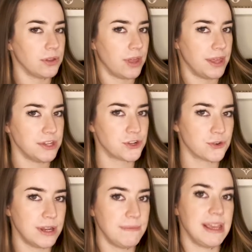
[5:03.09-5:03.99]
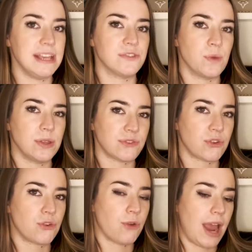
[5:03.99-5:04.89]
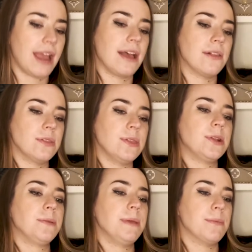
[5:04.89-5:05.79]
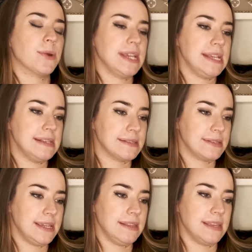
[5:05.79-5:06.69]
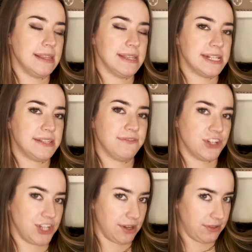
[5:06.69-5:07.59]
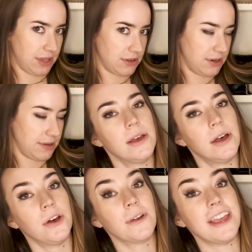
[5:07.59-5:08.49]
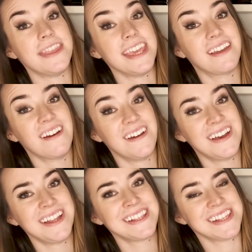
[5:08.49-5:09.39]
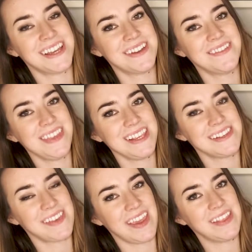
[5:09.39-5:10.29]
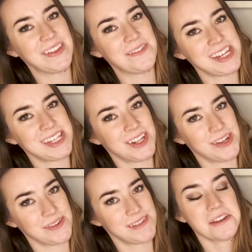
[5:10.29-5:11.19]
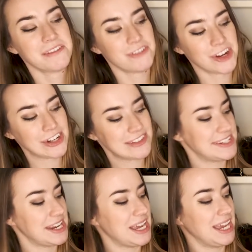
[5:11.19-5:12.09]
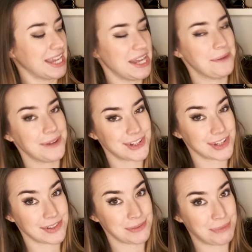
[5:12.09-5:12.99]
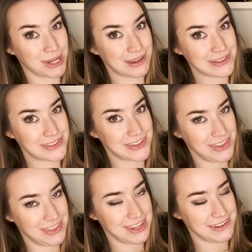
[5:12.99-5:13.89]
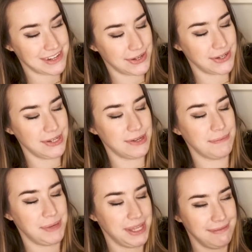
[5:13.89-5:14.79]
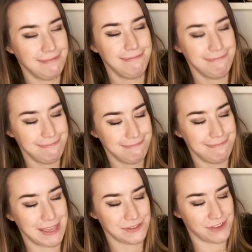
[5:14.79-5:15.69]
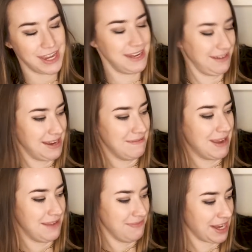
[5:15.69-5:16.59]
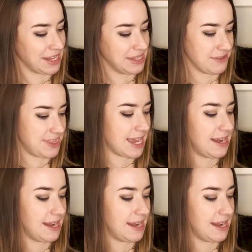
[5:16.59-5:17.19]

on the trim as well as crack a little bit more easily than this vachetta leather. Alright, the cons of the St. Louis tote. First, I kind of wish it had some pockets in the interior, but that's fine. I can live with that.